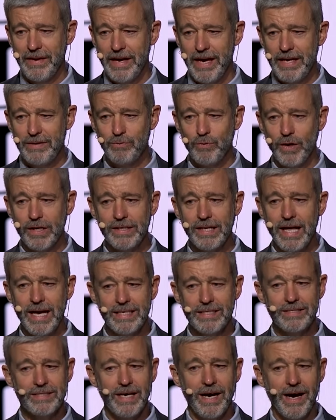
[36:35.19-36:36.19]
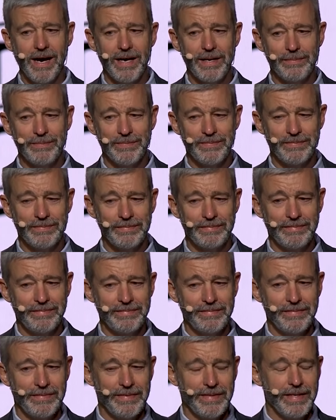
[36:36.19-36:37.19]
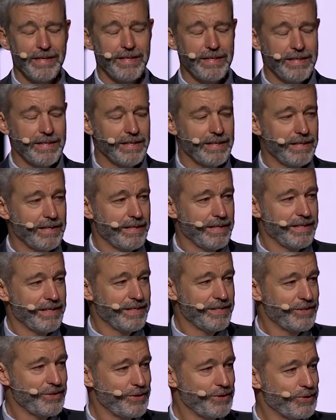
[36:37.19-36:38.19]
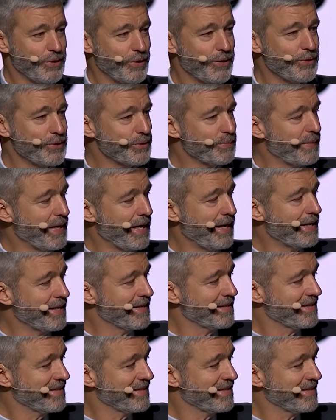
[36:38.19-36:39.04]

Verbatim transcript: And one last time, she turns back